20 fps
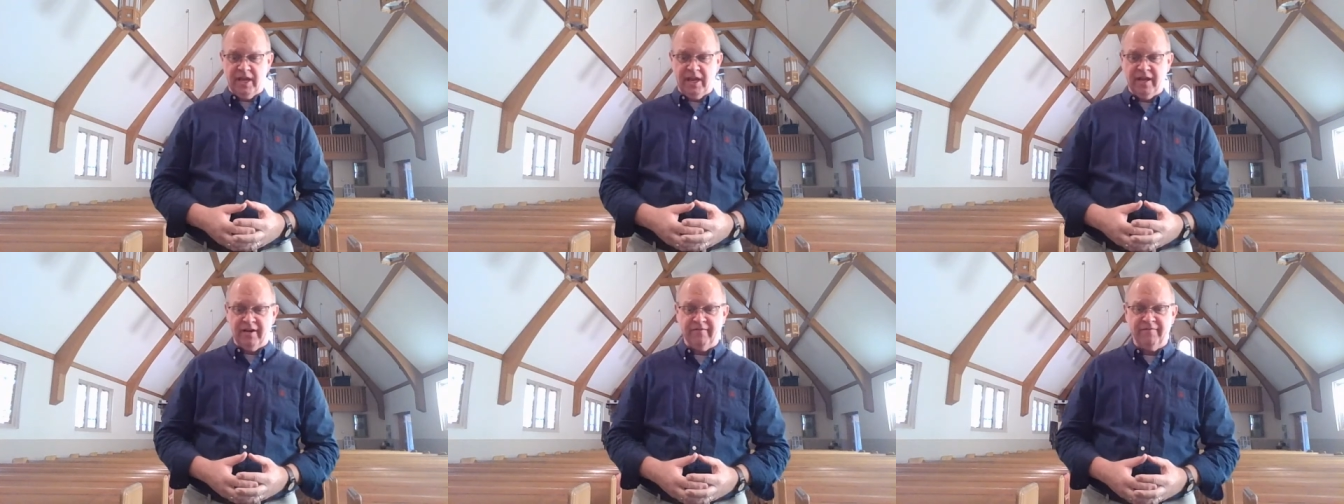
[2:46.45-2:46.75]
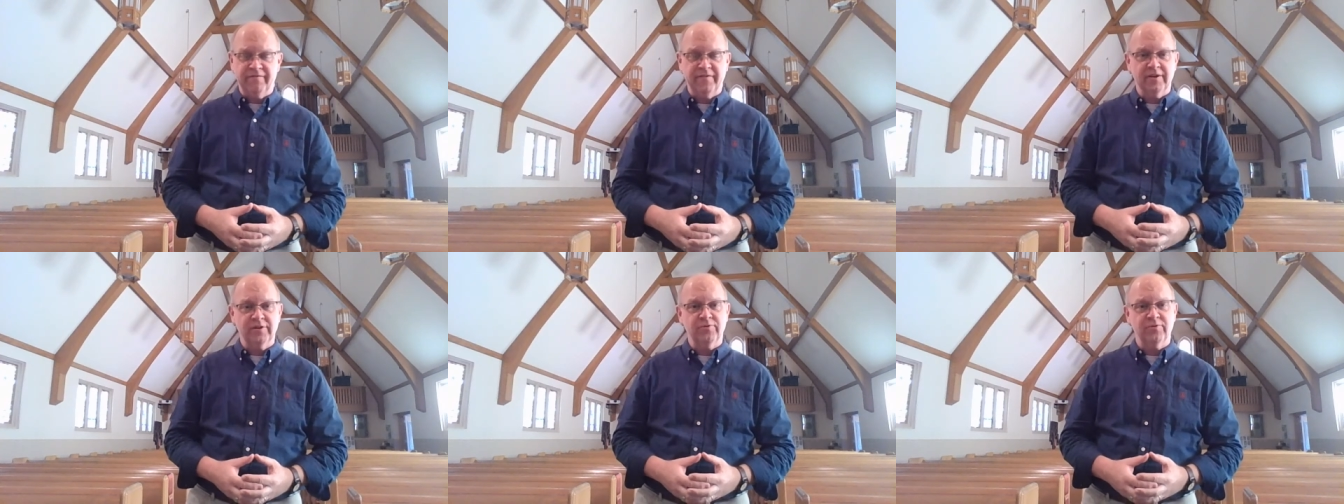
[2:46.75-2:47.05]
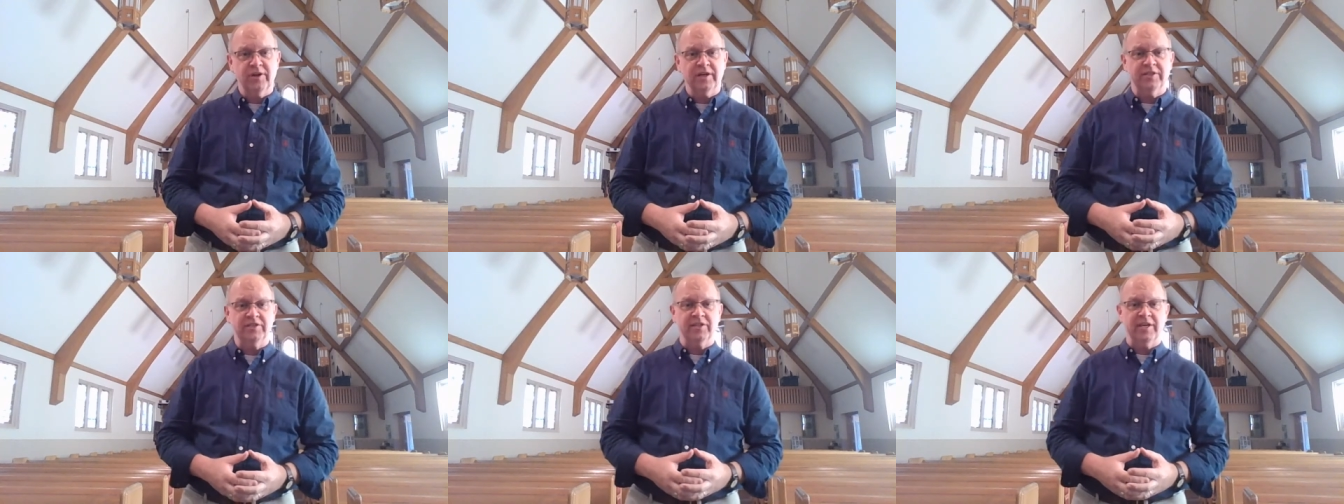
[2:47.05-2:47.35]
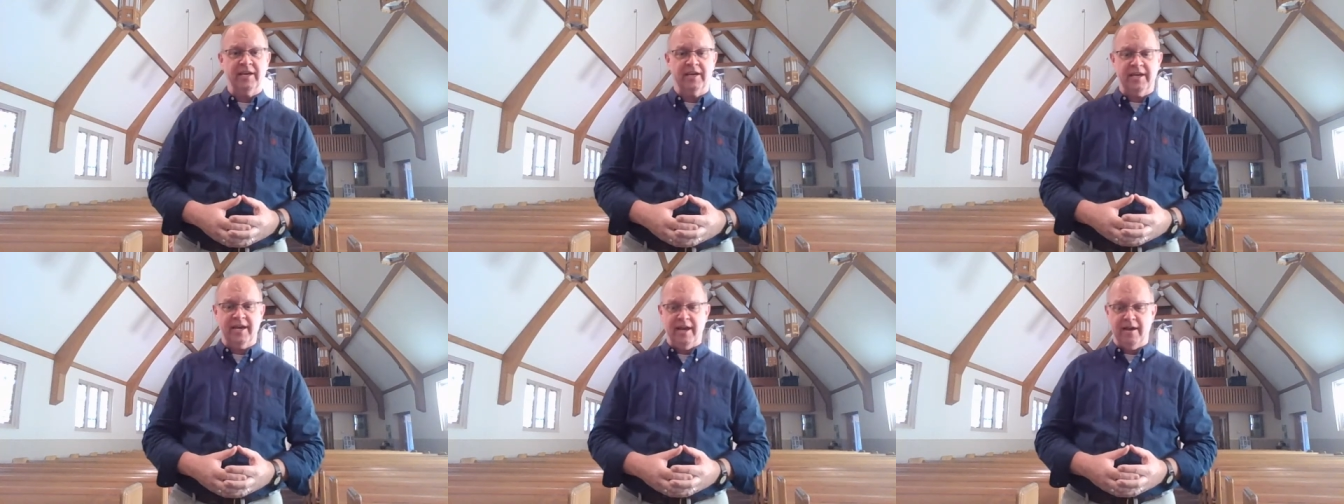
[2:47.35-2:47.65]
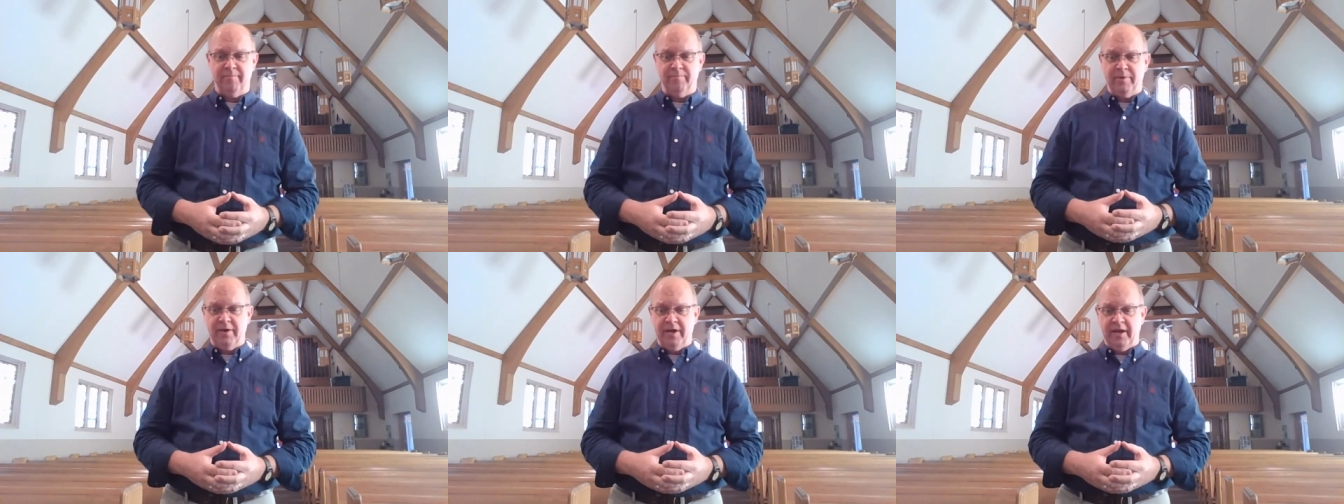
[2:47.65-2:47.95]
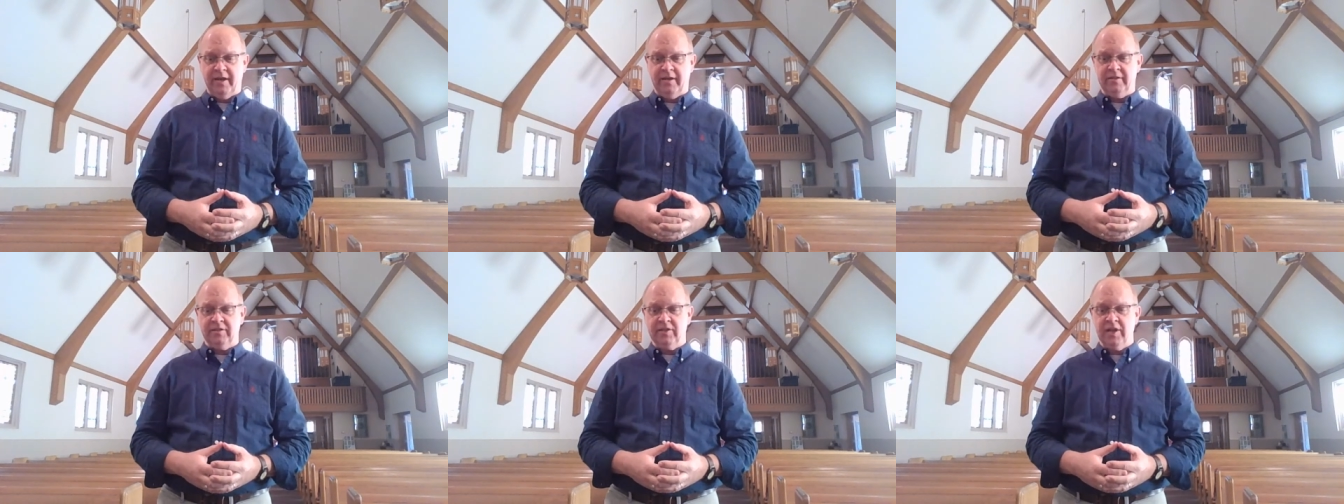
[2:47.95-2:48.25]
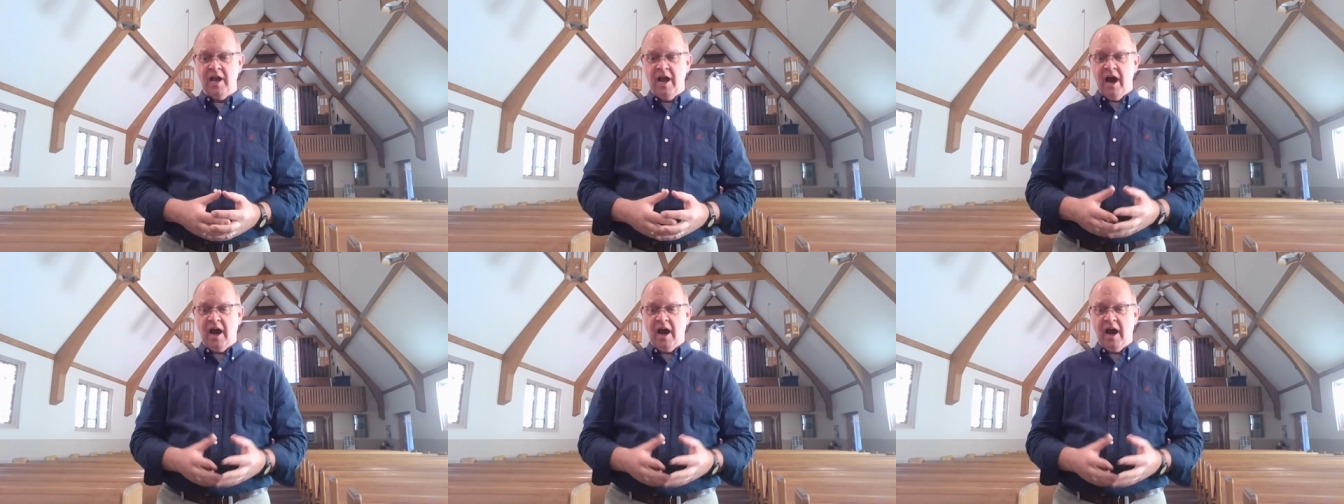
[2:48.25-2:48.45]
in fundraising campaigns